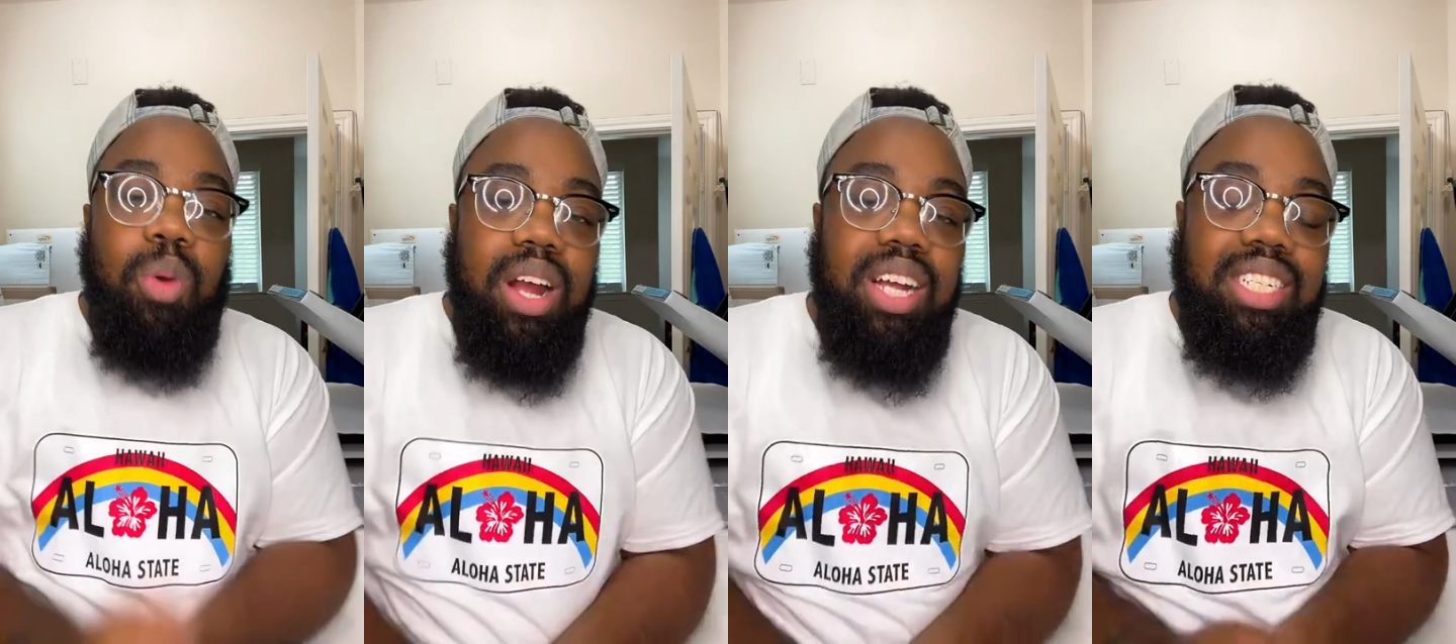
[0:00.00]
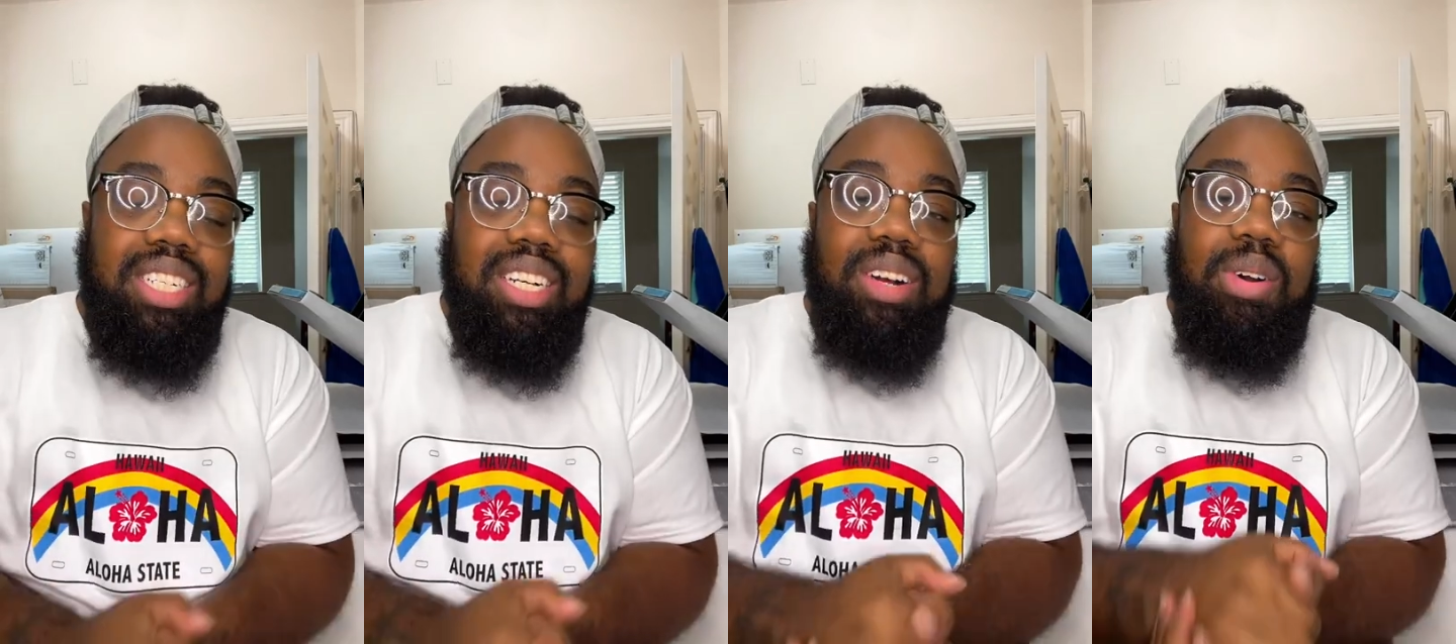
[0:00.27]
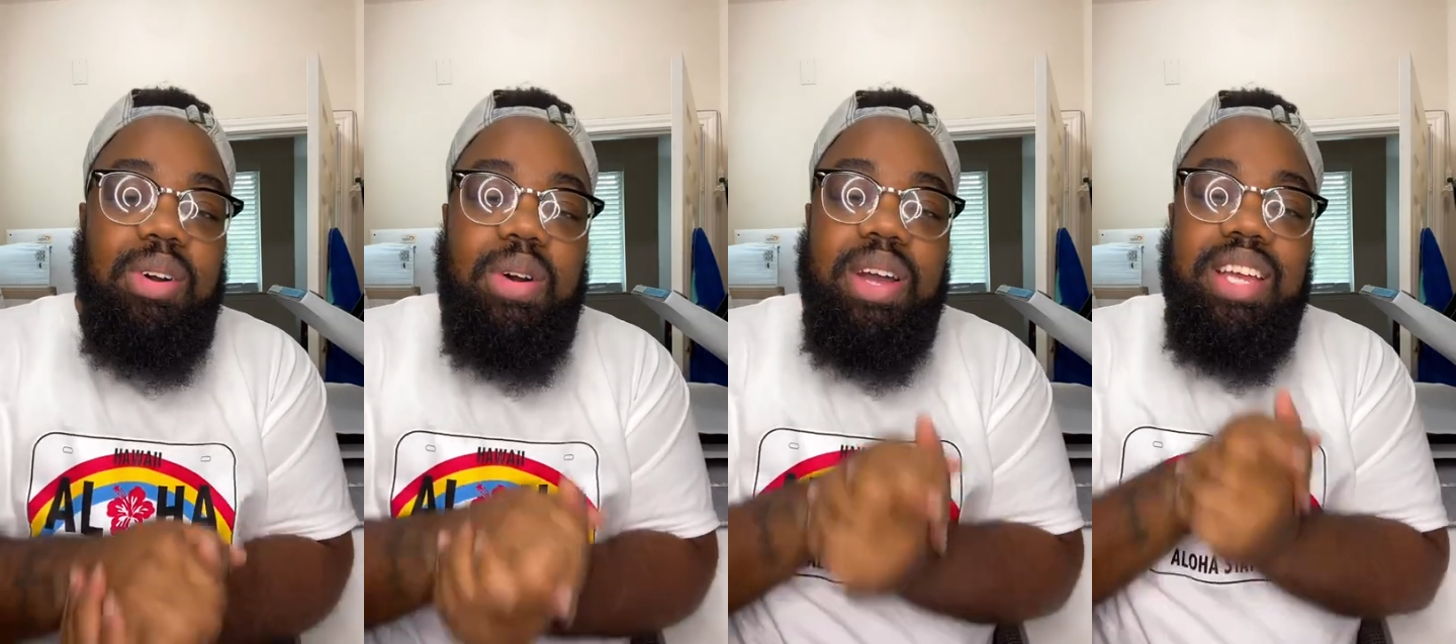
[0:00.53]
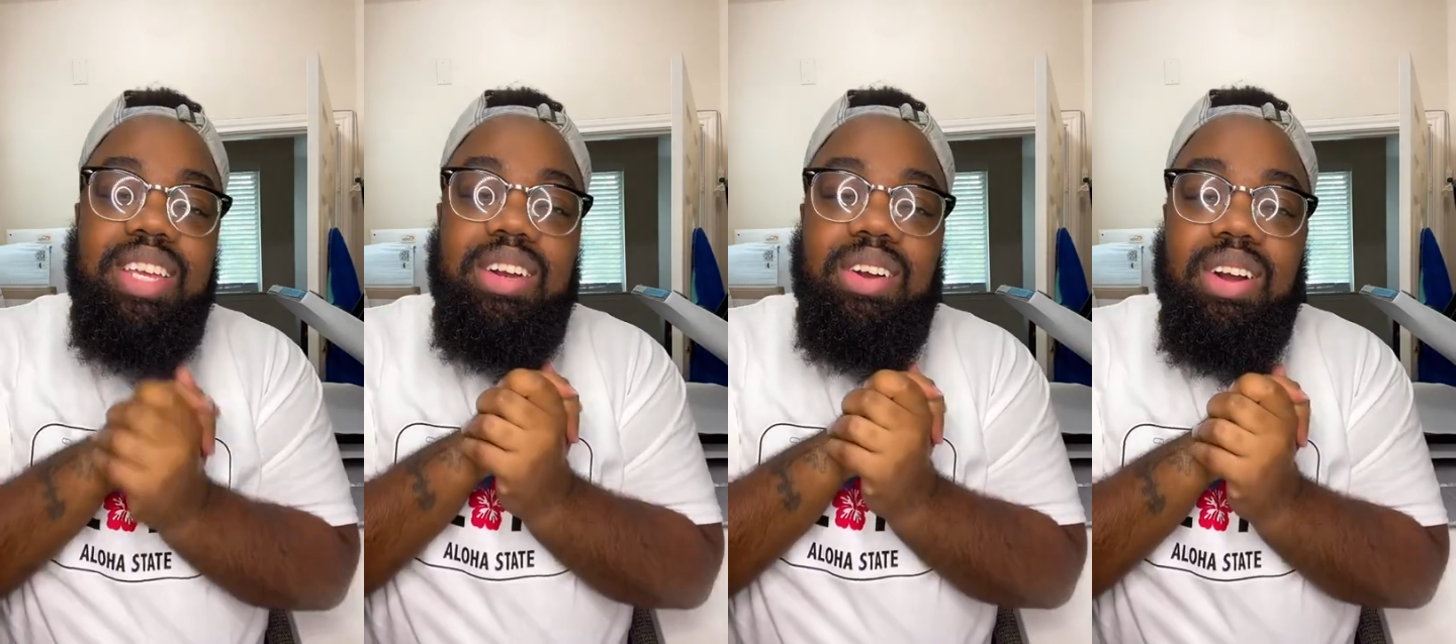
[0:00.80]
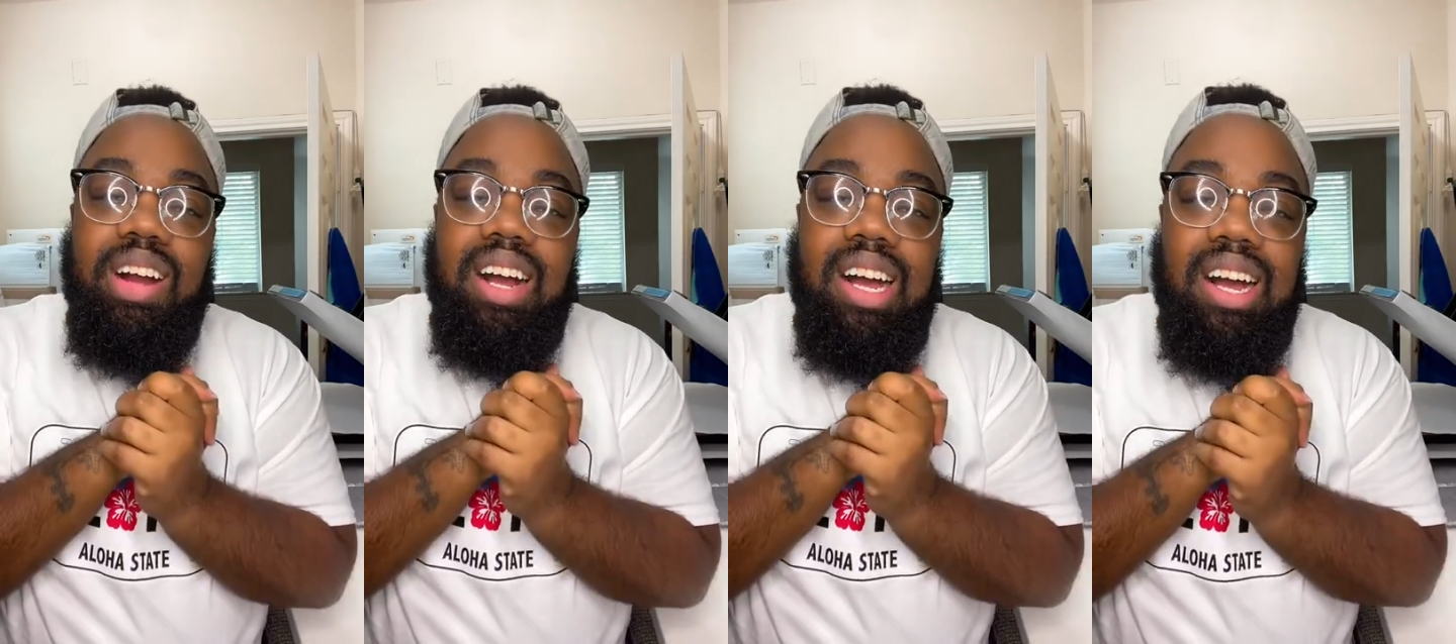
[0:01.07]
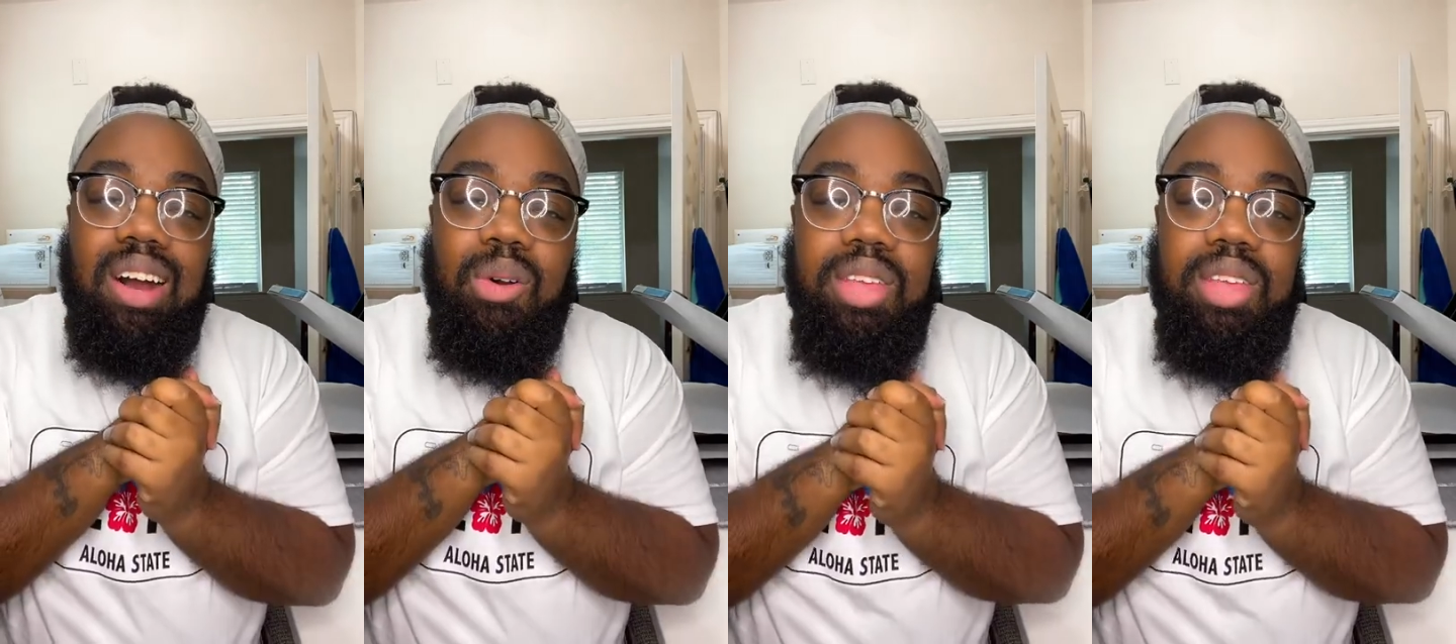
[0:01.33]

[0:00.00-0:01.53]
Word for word: pressure on your uh,